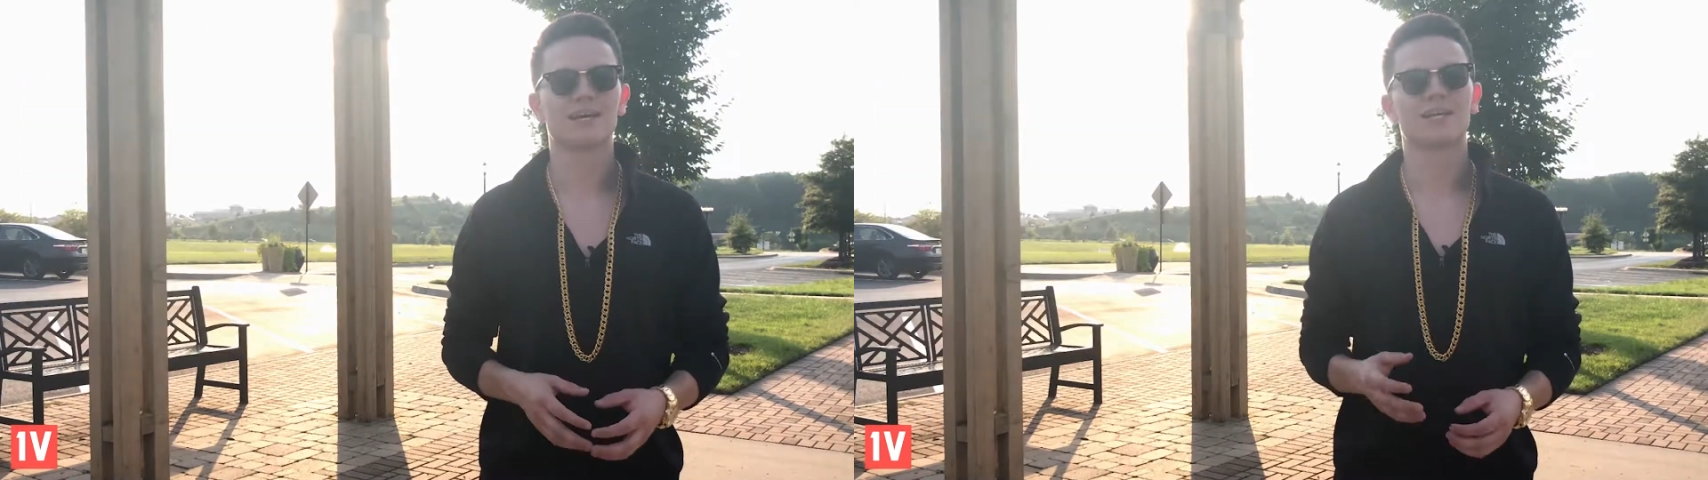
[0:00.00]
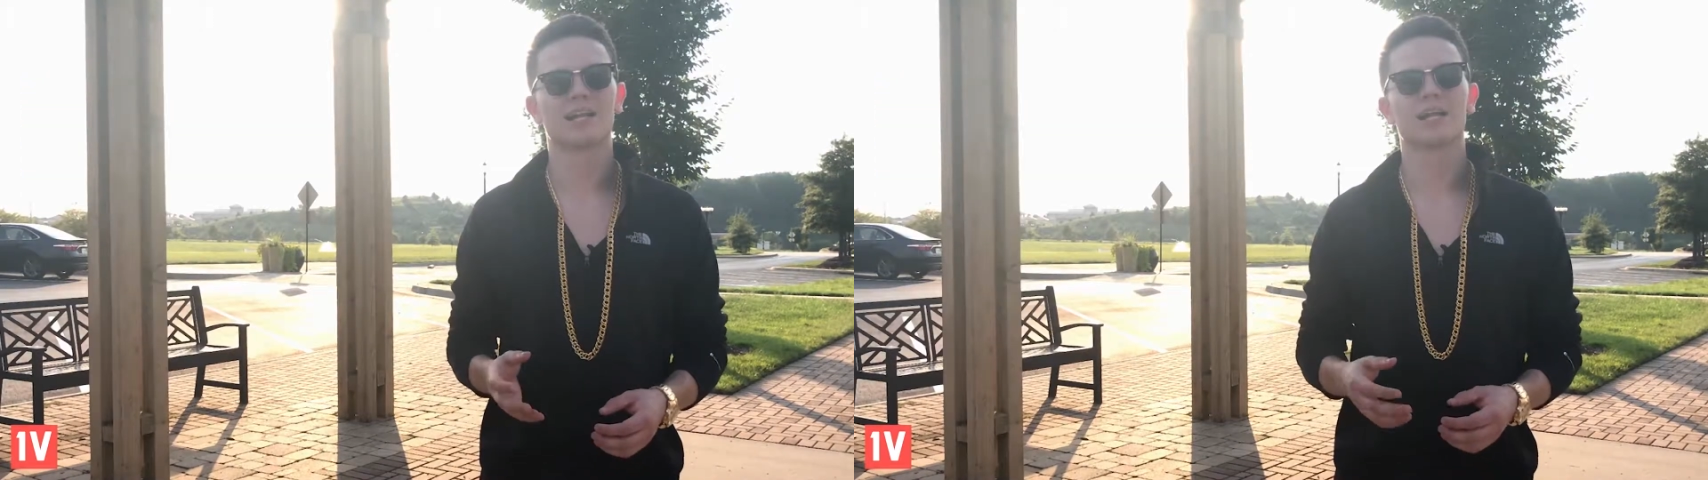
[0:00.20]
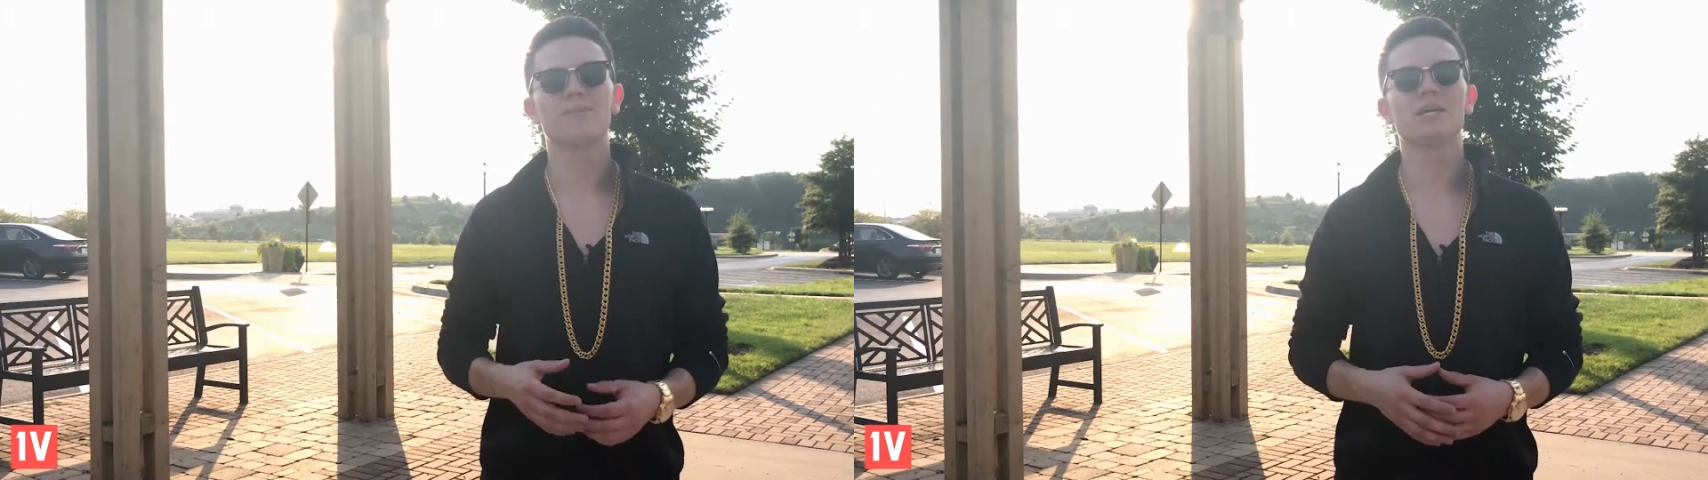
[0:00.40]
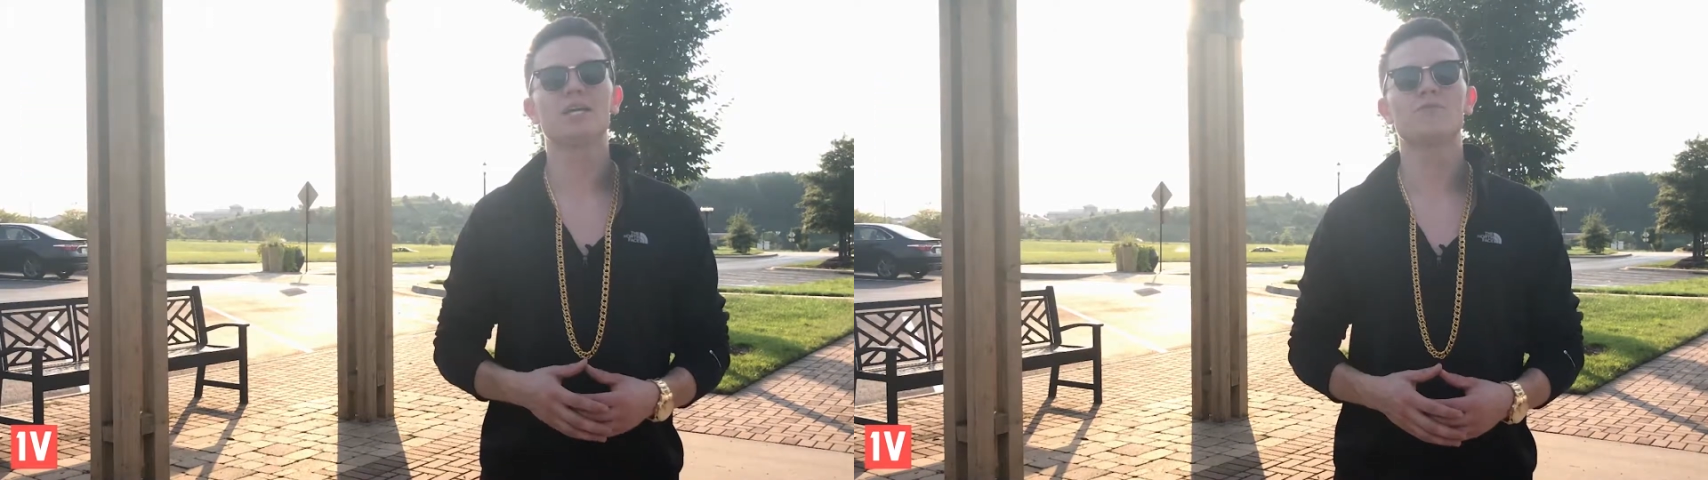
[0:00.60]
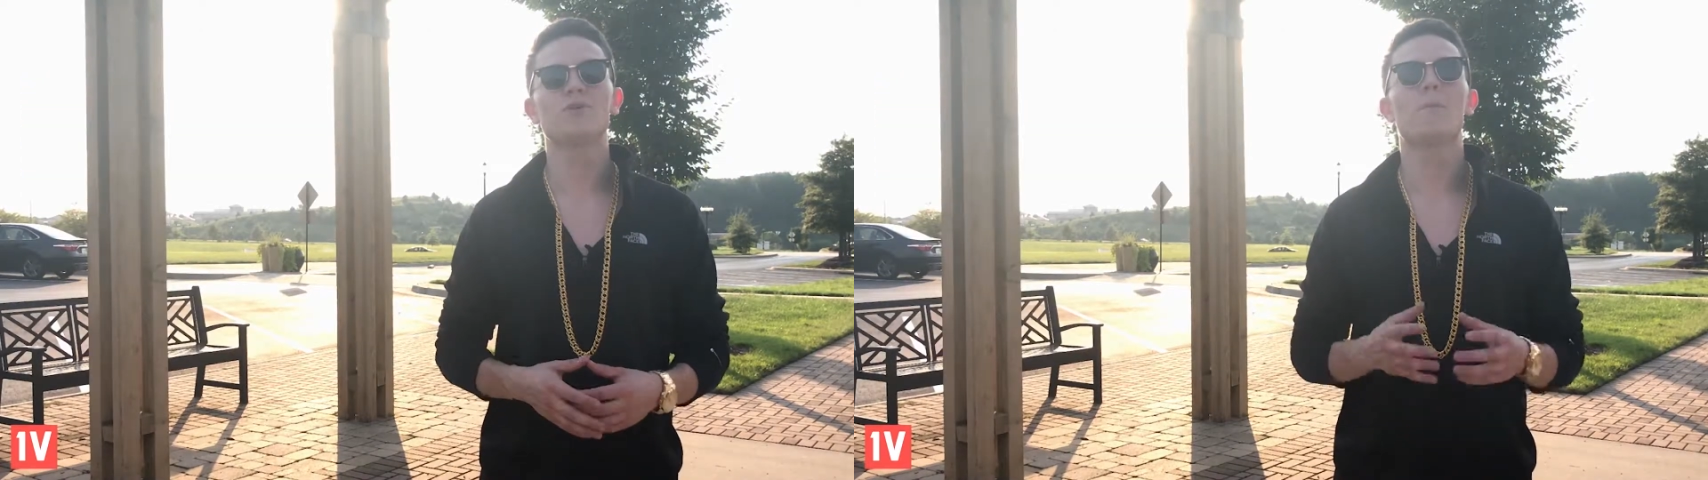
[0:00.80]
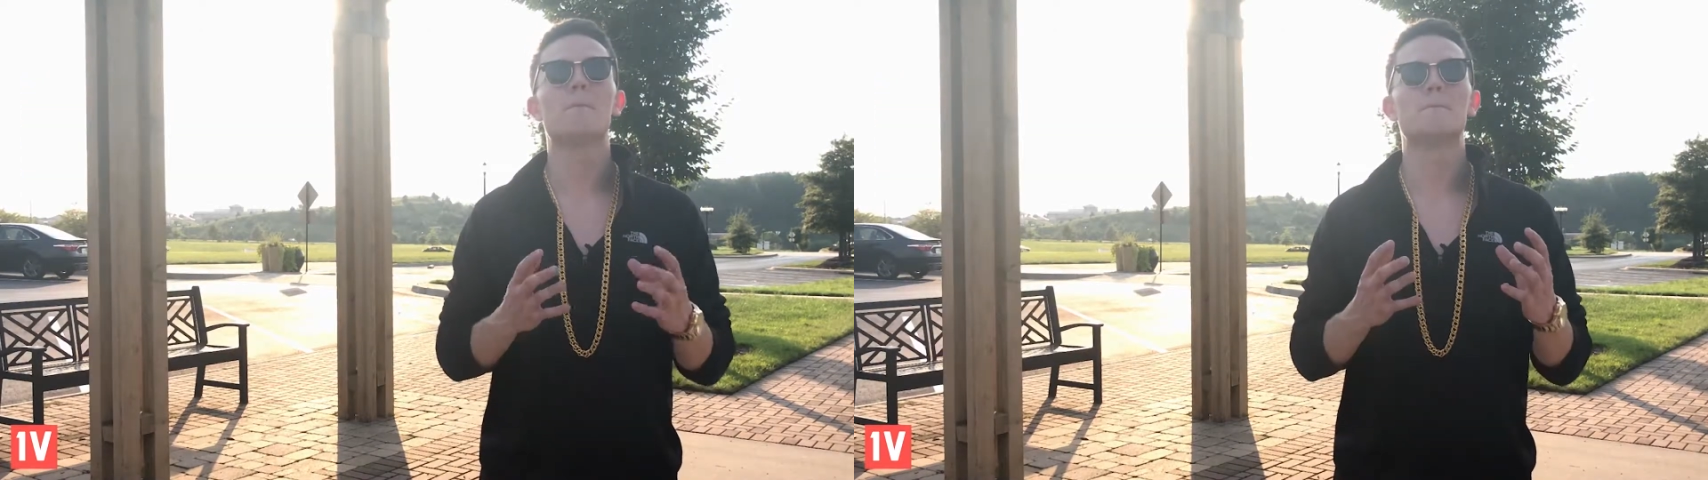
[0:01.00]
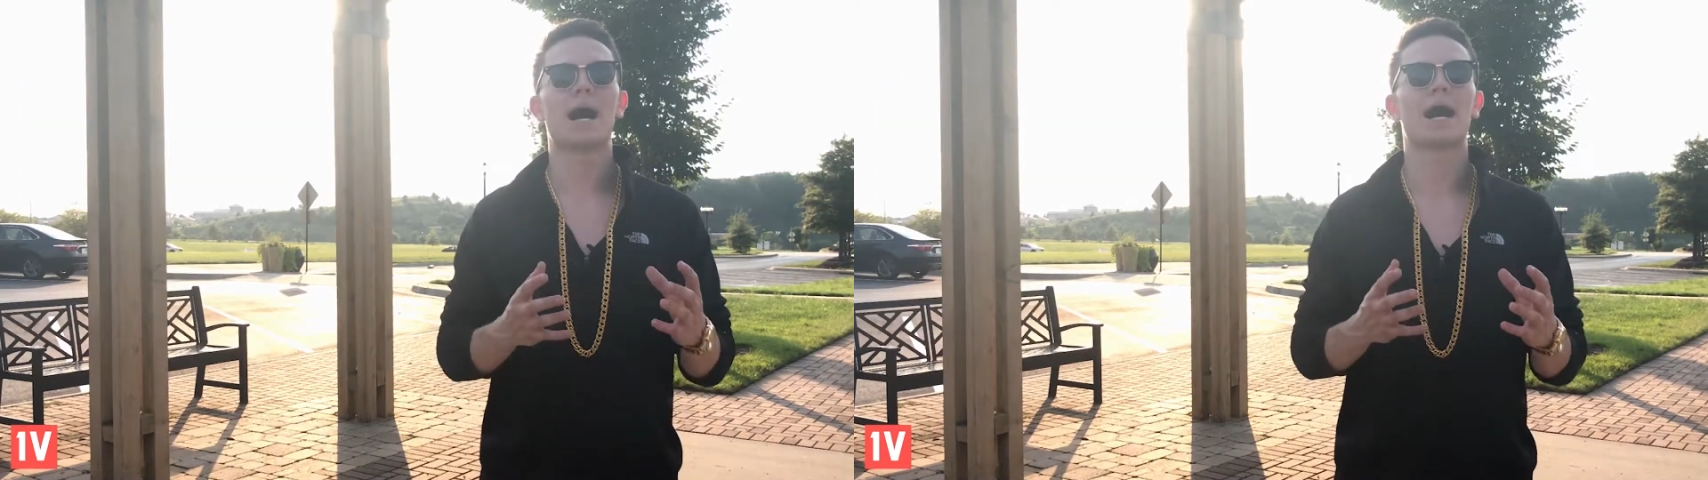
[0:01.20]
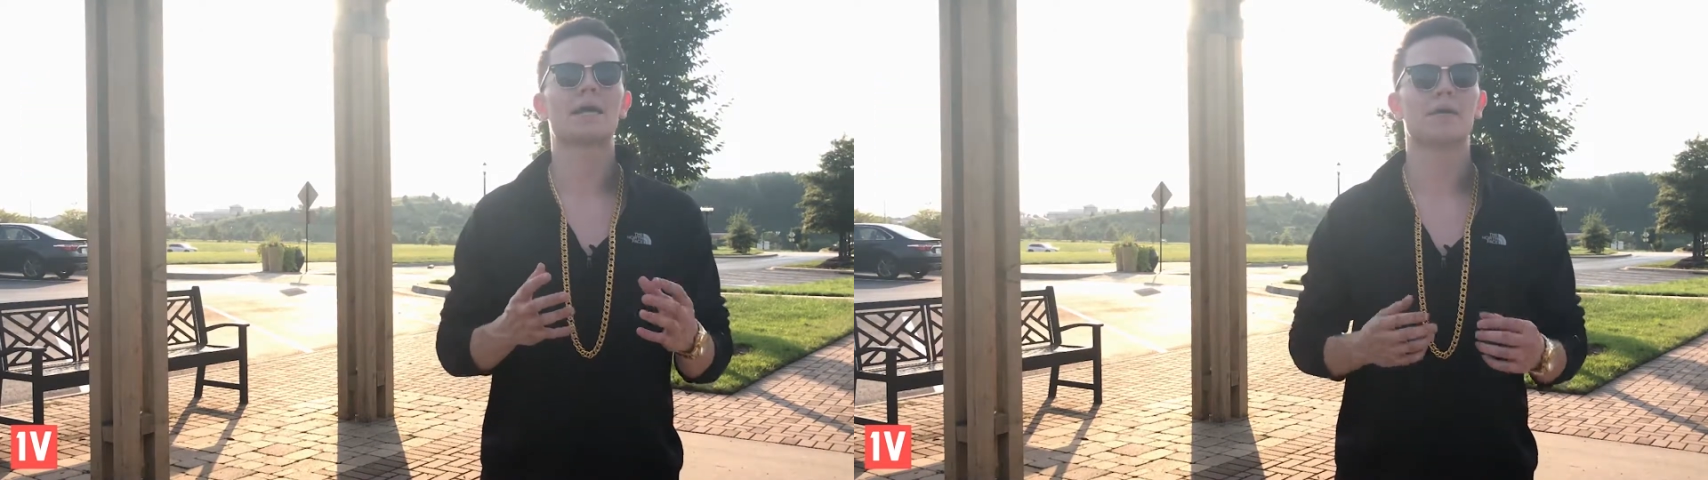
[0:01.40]
Now let me give you
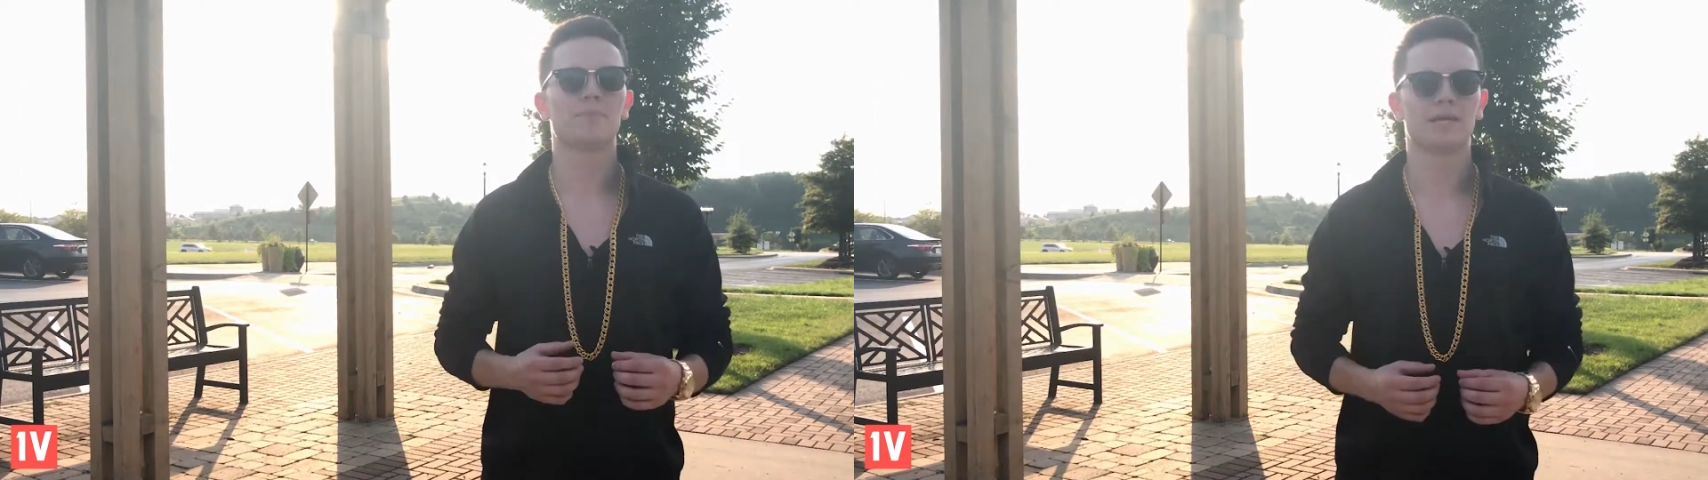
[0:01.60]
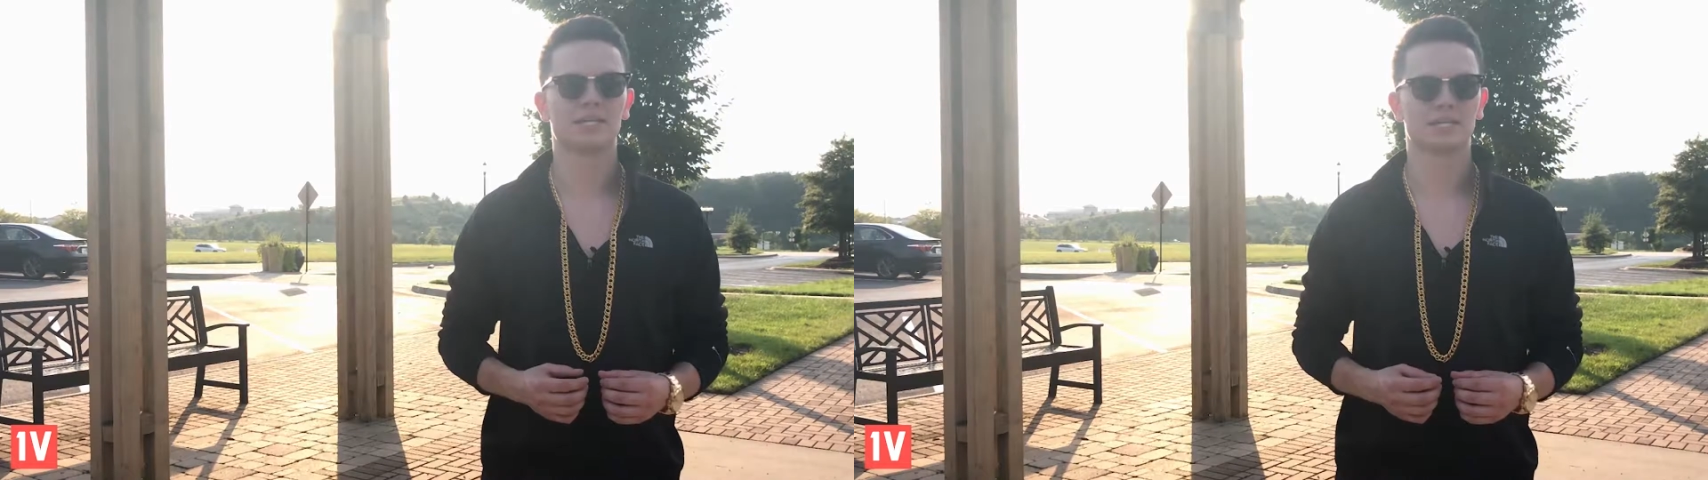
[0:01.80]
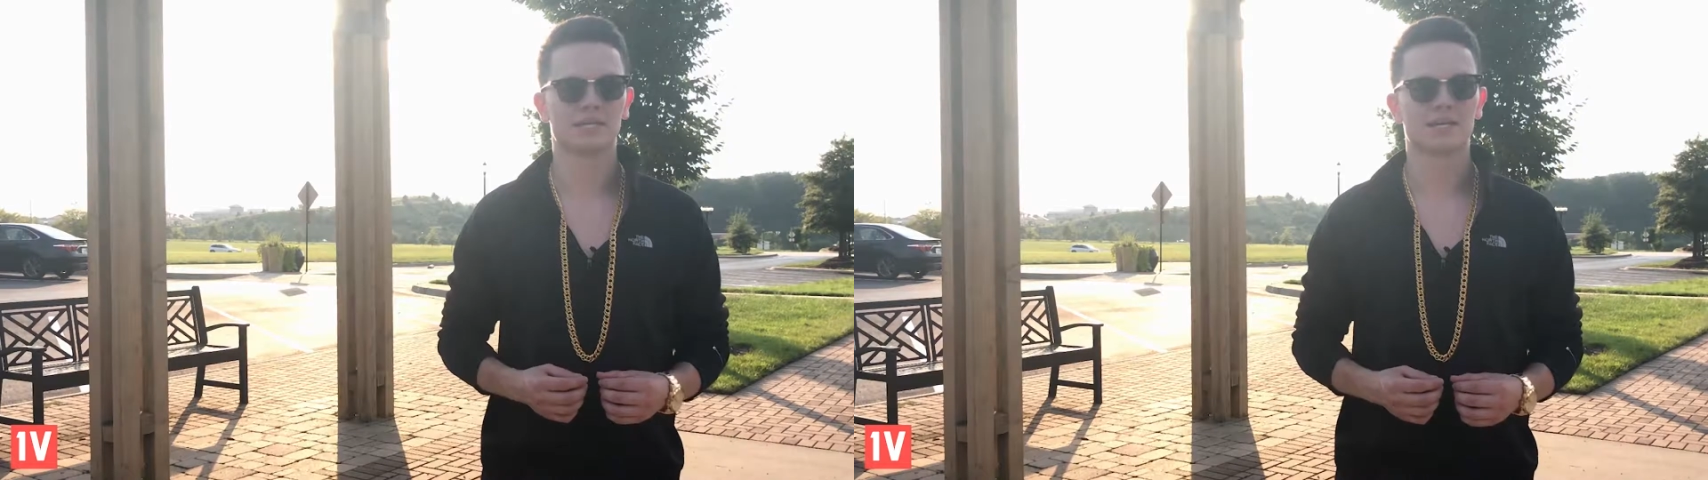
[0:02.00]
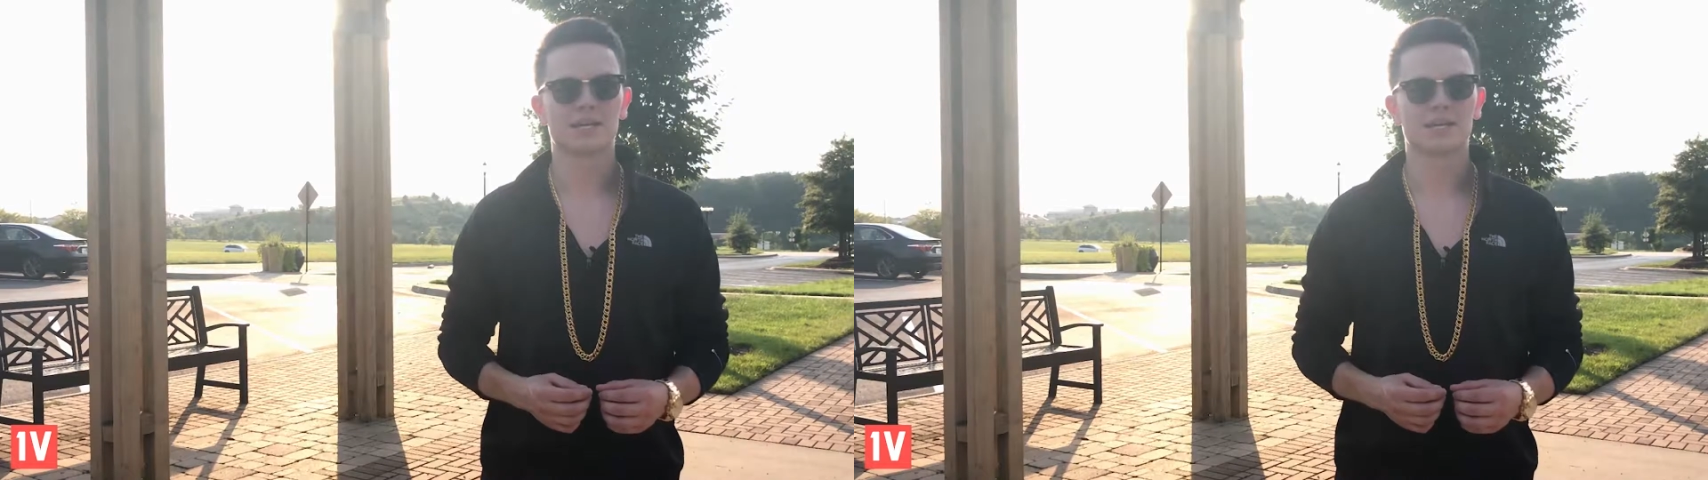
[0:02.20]
my opinion.